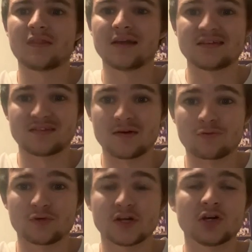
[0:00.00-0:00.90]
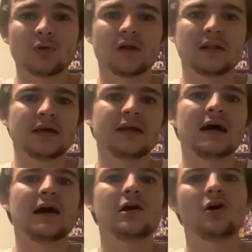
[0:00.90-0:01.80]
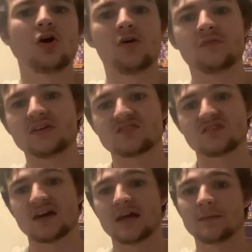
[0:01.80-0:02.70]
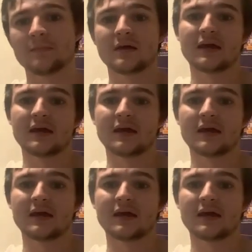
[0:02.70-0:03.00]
that is the real leader of this team.